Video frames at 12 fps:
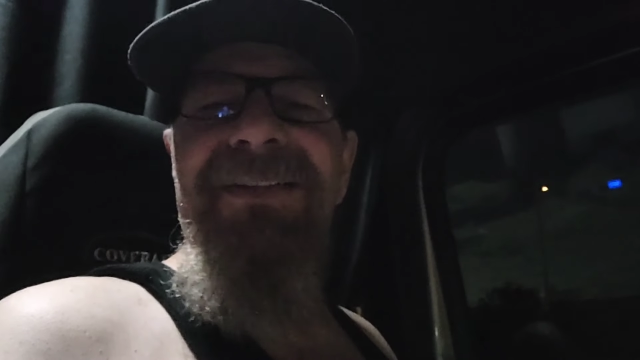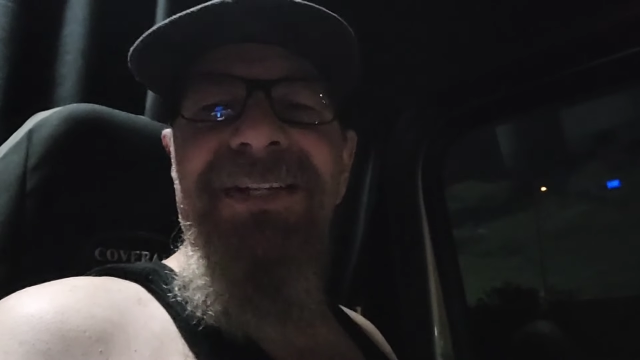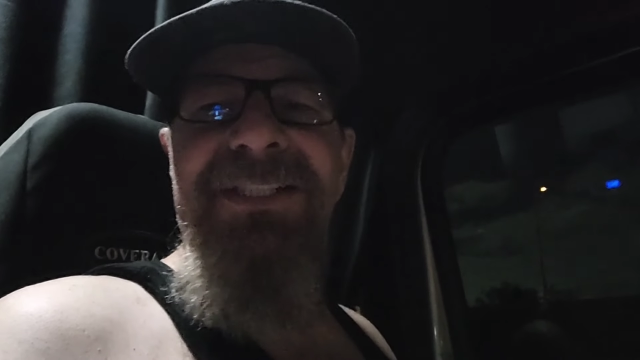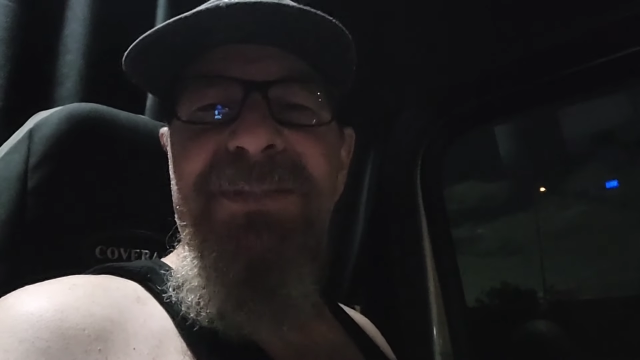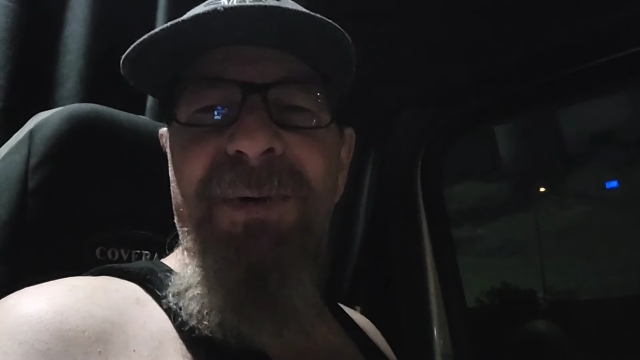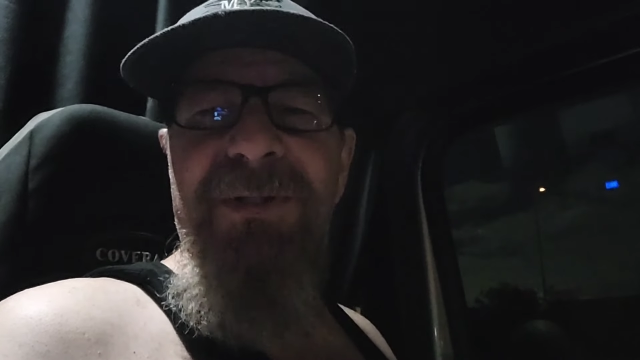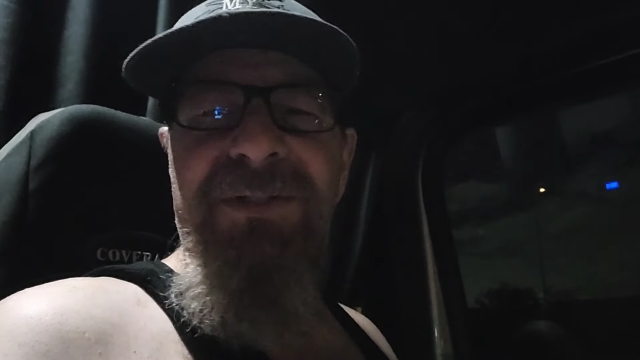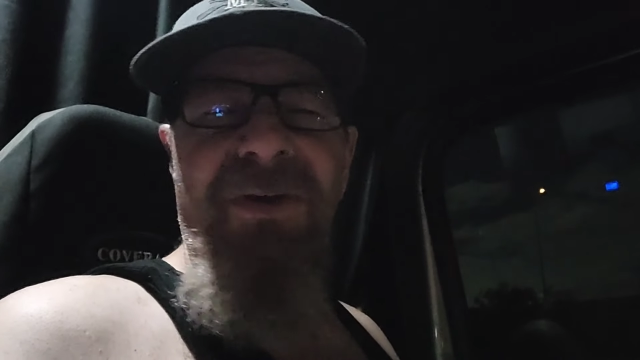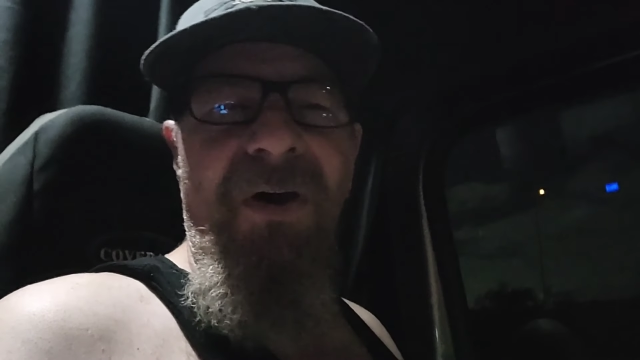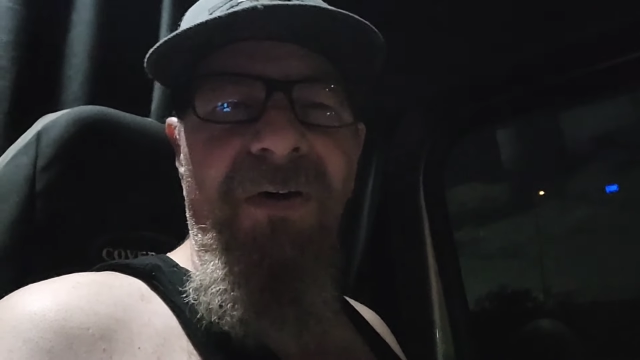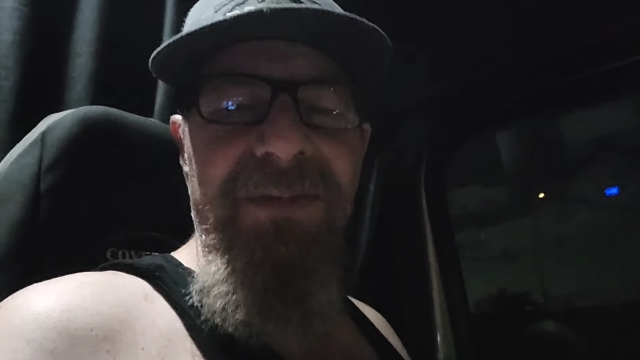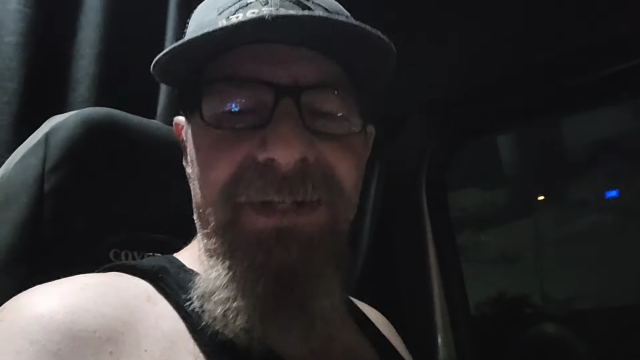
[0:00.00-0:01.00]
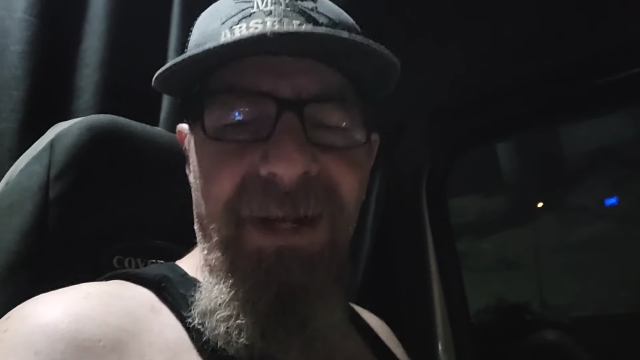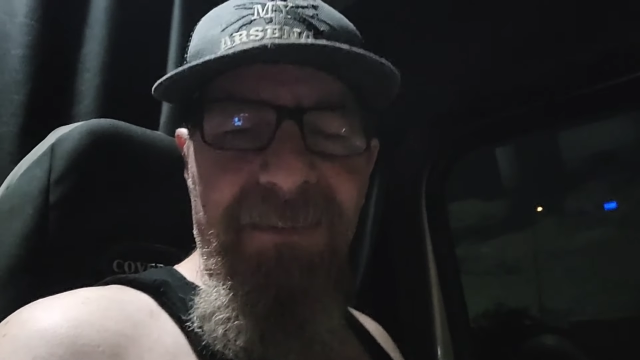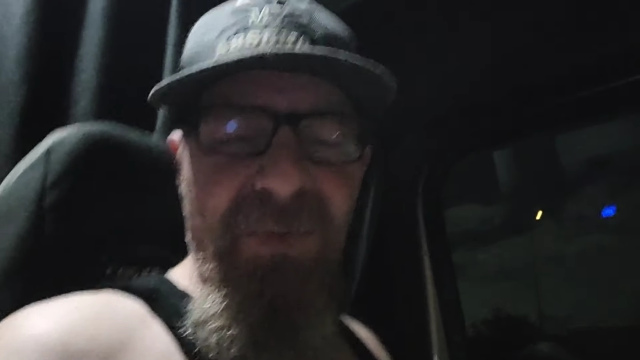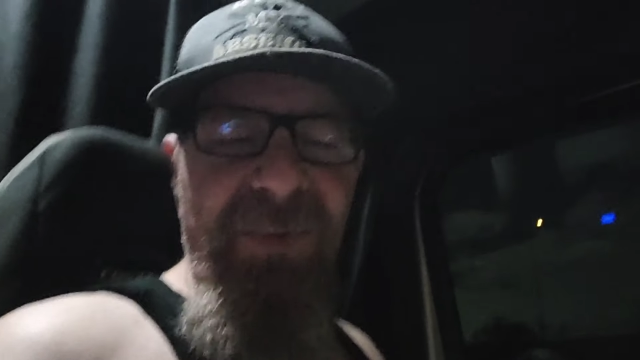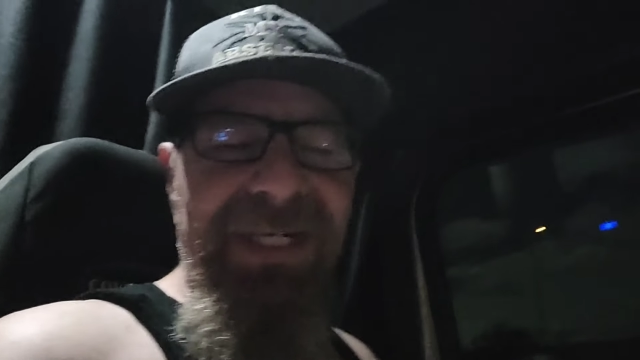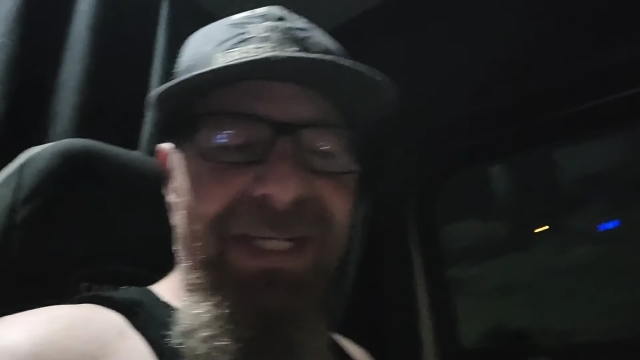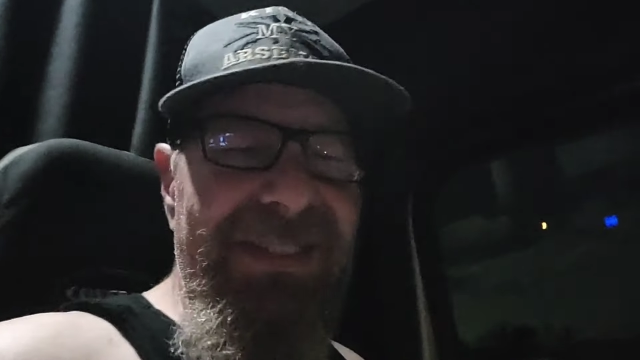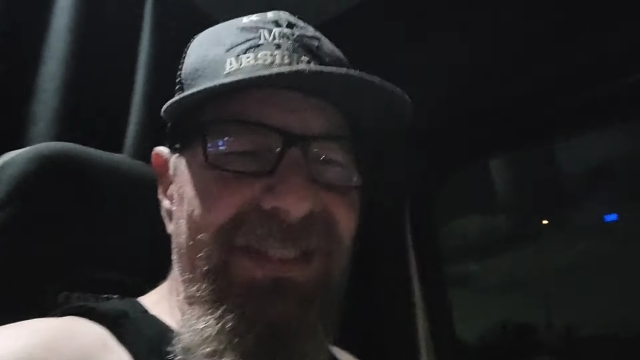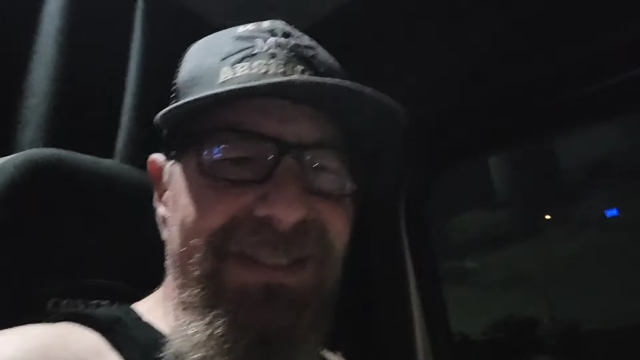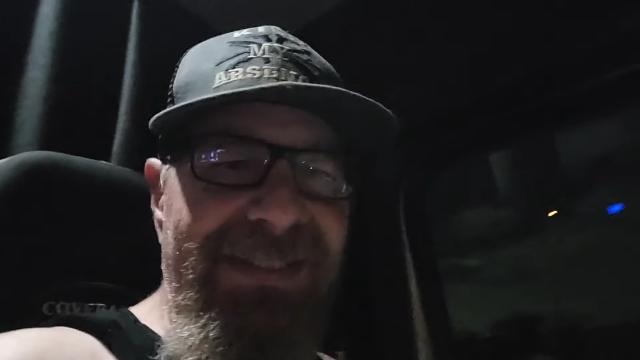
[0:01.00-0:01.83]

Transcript: They're supposed to call the number when you get to the